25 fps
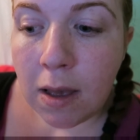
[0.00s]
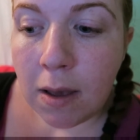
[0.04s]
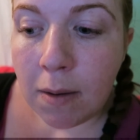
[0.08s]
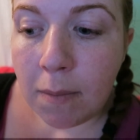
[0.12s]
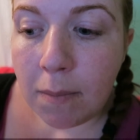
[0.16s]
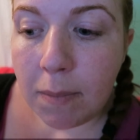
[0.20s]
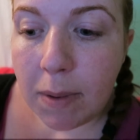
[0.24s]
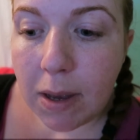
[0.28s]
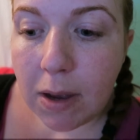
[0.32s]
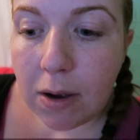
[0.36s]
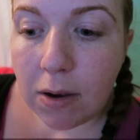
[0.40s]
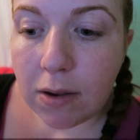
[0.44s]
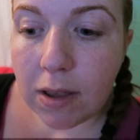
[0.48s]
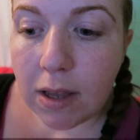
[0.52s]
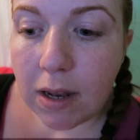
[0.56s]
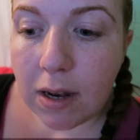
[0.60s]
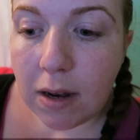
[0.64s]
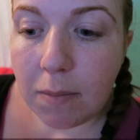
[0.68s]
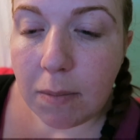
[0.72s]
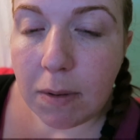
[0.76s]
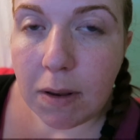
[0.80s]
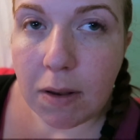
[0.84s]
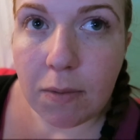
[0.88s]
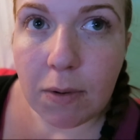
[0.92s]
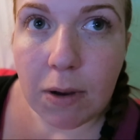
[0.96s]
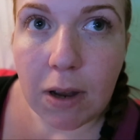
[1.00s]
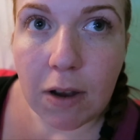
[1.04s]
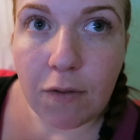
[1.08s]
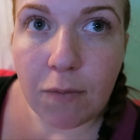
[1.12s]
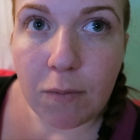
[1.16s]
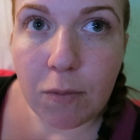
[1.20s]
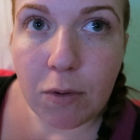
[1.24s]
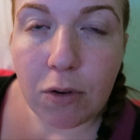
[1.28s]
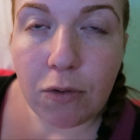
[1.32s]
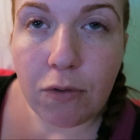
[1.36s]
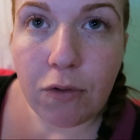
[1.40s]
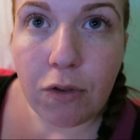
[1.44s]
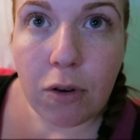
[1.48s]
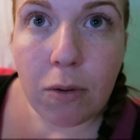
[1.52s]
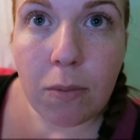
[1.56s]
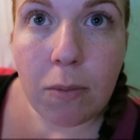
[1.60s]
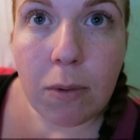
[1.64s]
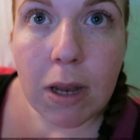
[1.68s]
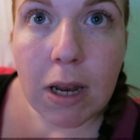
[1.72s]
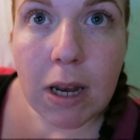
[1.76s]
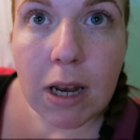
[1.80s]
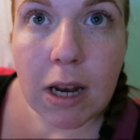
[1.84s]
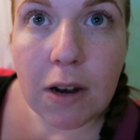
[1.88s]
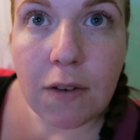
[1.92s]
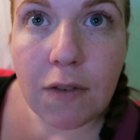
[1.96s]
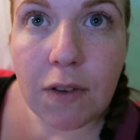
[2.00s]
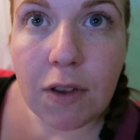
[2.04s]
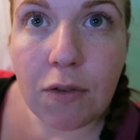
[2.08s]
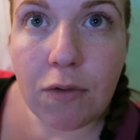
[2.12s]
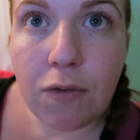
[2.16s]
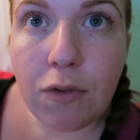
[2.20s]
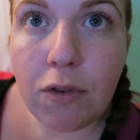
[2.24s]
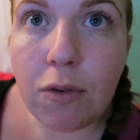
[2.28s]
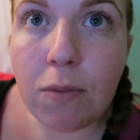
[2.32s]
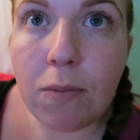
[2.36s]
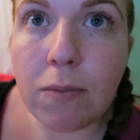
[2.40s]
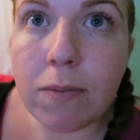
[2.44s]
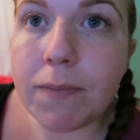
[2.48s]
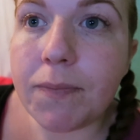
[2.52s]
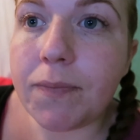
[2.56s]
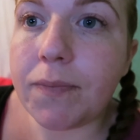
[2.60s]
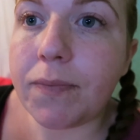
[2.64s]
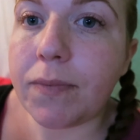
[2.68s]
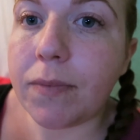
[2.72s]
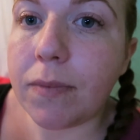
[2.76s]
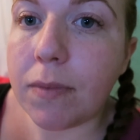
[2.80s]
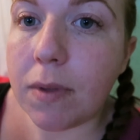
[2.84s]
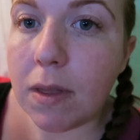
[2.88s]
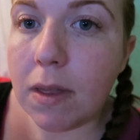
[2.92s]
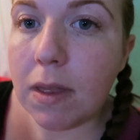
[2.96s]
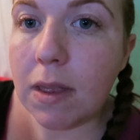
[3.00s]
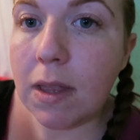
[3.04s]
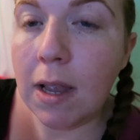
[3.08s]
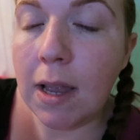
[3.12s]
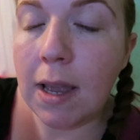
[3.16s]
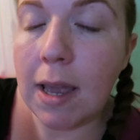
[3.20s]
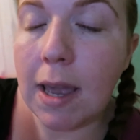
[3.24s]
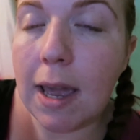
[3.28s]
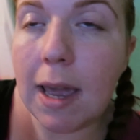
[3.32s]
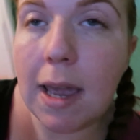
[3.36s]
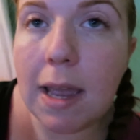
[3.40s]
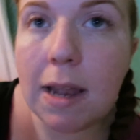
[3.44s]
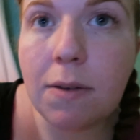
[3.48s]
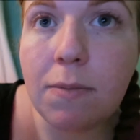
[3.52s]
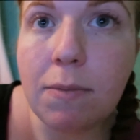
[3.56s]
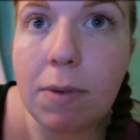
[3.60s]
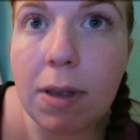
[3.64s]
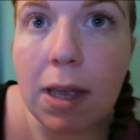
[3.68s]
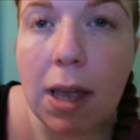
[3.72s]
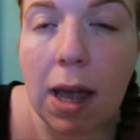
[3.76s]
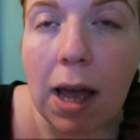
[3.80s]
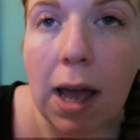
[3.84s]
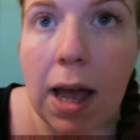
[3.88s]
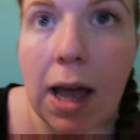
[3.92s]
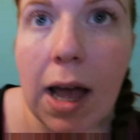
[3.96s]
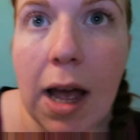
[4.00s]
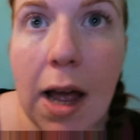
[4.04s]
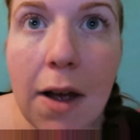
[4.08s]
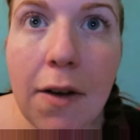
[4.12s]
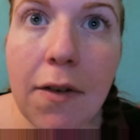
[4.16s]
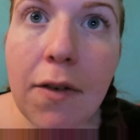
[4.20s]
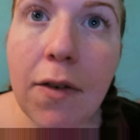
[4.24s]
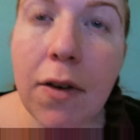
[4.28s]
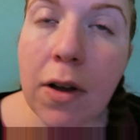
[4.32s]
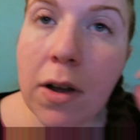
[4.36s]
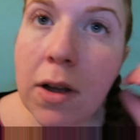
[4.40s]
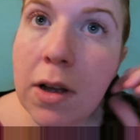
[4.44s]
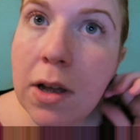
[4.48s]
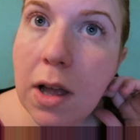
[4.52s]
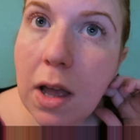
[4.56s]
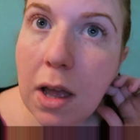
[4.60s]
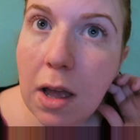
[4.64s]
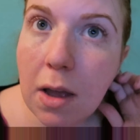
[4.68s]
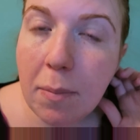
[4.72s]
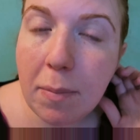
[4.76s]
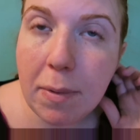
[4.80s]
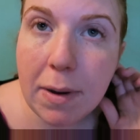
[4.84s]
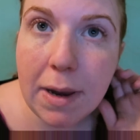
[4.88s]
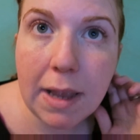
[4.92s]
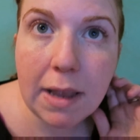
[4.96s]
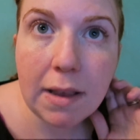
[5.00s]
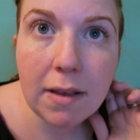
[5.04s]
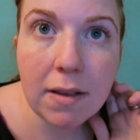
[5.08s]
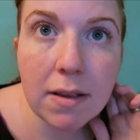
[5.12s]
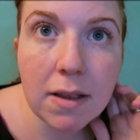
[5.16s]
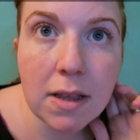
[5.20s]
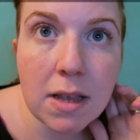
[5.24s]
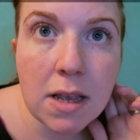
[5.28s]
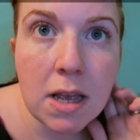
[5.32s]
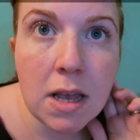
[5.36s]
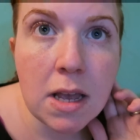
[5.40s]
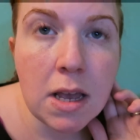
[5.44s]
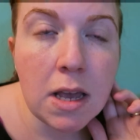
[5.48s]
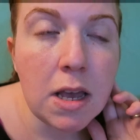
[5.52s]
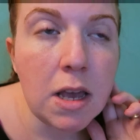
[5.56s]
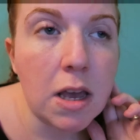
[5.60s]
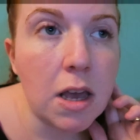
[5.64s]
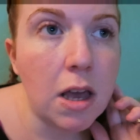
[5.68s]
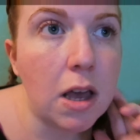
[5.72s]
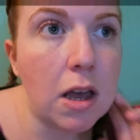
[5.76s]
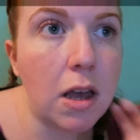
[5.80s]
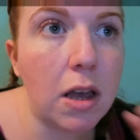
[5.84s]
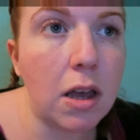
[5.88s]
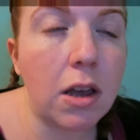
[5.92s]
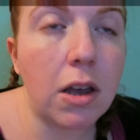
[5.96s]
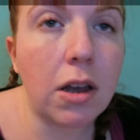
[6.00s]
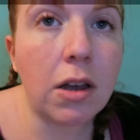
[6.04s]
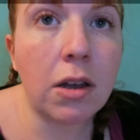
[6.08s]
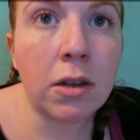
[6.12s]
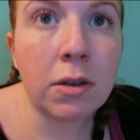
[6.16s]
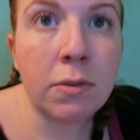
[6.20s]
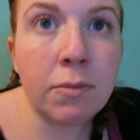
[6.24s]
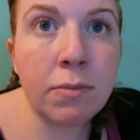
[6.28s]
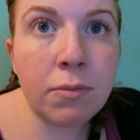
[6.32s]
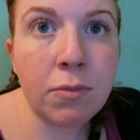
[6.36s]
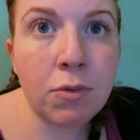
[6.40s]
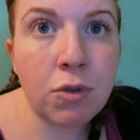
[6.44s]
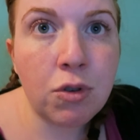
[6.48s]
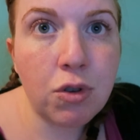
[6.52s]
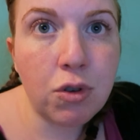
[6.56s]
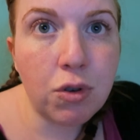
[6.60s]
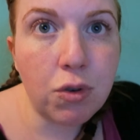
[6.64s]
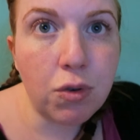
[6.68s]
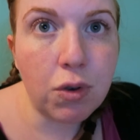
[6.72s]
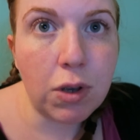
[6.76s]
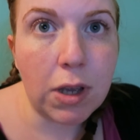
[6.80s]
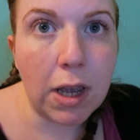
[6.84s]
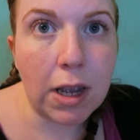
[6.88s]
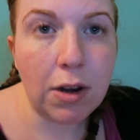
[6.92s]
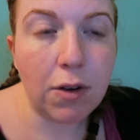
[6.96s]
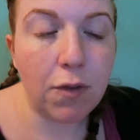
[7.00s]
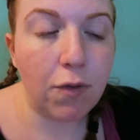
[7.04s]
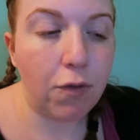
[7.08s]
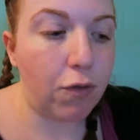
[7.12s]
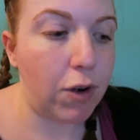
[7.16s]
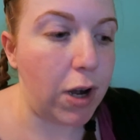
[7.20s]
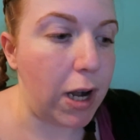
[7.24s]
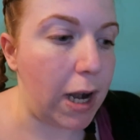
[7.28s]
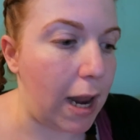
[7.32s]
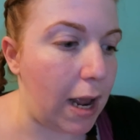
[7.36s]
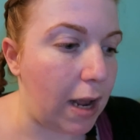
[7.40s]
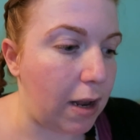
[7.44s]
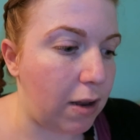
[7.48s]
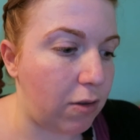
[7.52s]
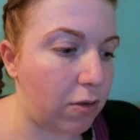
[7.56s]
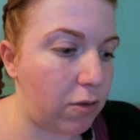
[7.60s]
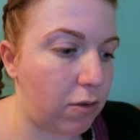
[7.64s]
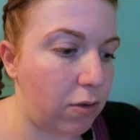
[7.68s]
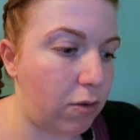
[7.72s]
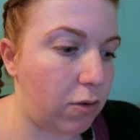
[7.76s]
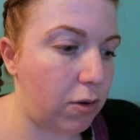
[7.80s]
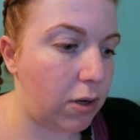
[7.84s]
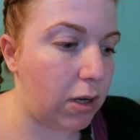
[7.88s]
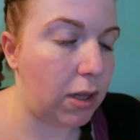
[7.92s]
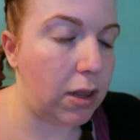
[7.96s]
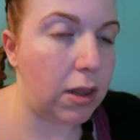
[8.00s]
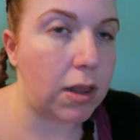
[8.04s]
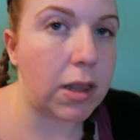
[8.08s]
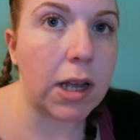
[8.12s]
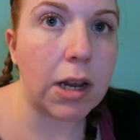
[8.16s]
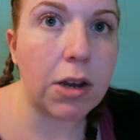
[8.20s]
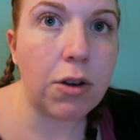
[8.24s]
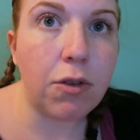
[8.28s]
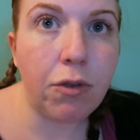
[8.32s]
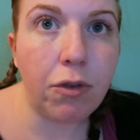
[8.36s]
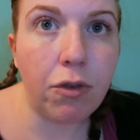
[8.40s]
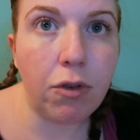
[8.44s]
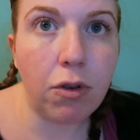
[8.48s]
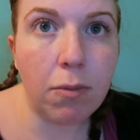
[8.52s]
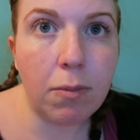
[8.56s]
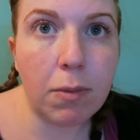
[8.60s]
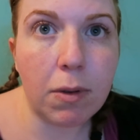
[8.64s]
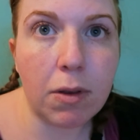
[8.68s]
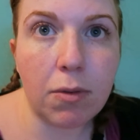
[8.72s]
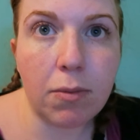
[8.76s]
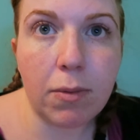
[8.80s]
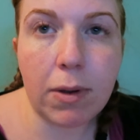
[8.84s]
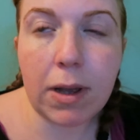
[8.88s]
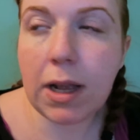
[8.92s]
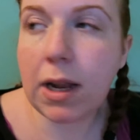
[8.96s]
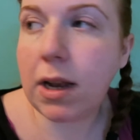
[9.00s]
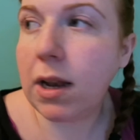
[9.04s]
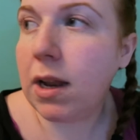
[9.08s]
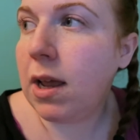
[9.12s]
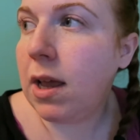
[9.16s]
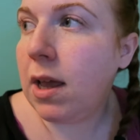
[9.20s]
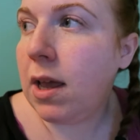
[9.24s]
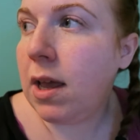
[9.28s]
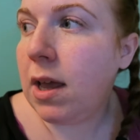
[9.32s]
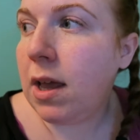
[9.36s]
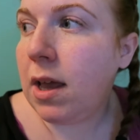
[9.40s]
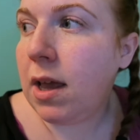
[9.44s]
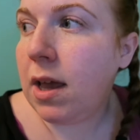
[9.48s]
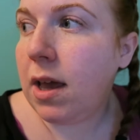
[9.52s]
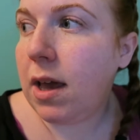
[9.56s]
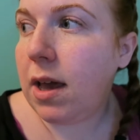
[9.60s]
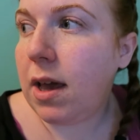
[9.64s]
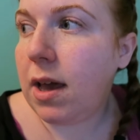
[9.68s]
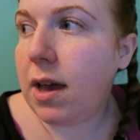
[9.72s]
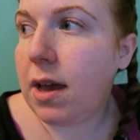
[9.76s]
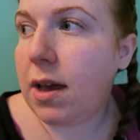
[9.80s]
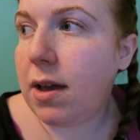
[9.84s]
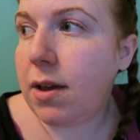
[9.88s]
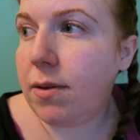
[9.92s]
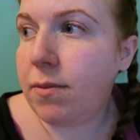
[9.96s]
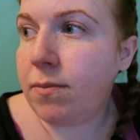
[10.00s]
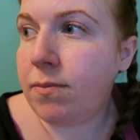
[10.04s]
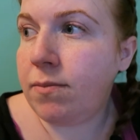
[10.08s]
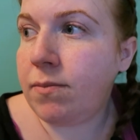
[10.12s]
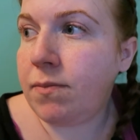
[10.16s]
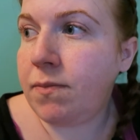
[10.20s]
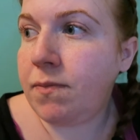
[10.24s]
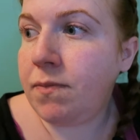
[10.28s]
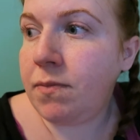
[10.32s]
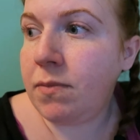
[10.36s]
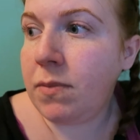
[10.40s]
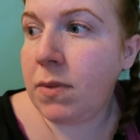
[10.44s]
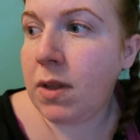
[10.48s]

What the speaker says: because then it means we have more room in Alfie's room, and we have a place to kind of relax on in that room as well. And